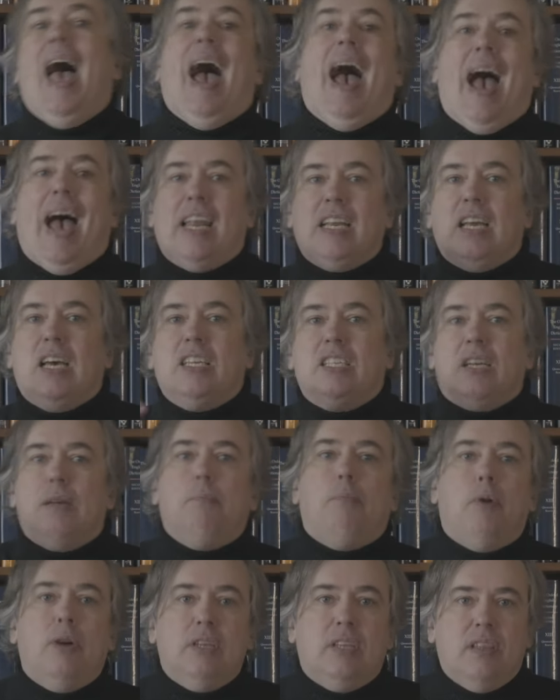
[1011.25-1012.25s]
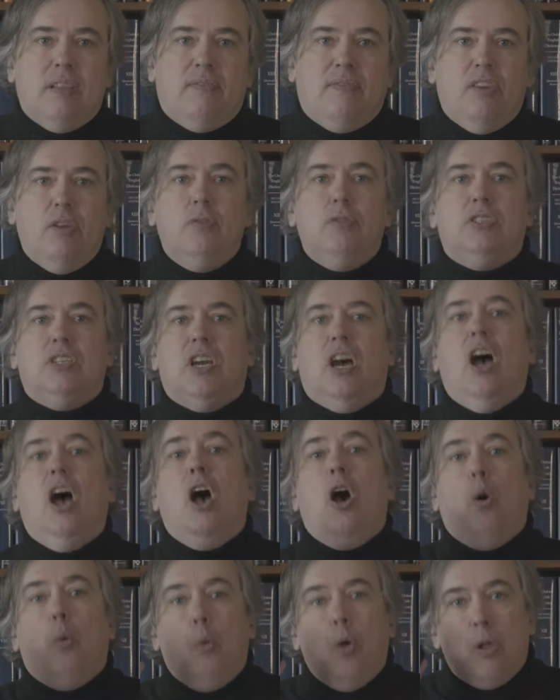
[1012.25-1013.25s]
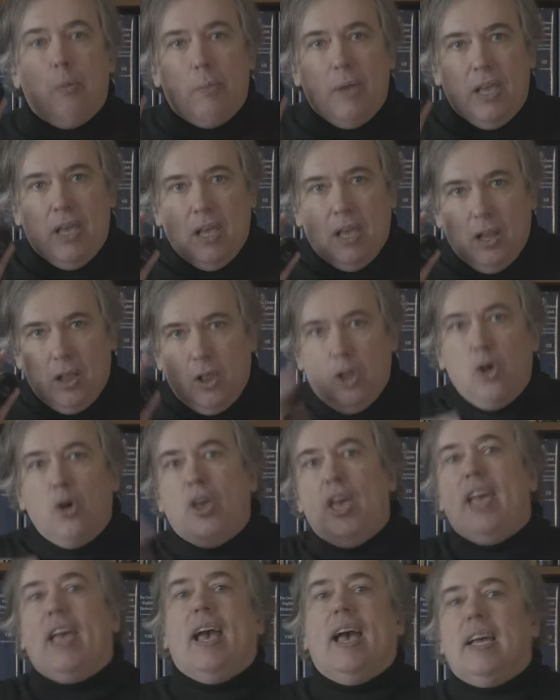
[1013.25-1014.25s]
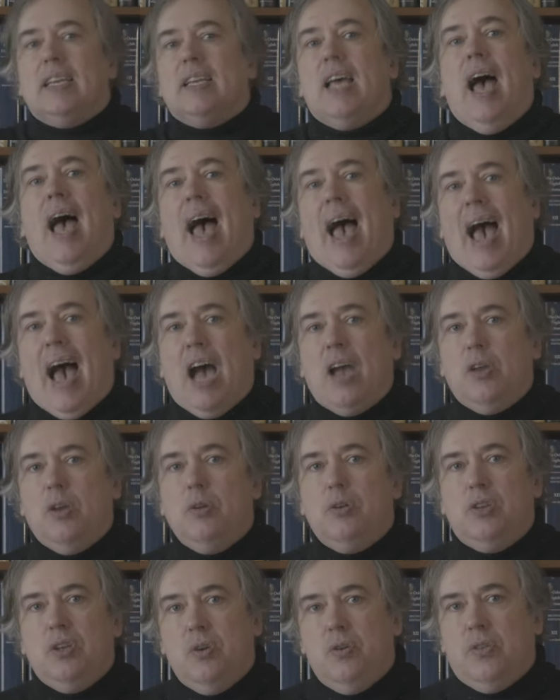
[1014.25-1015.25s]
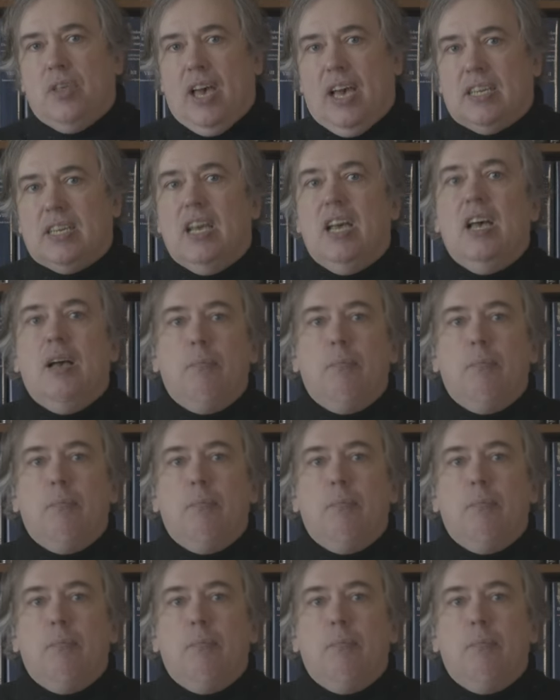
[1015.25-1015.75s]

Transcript: and at some point in the future, we'll be looking at how you do that.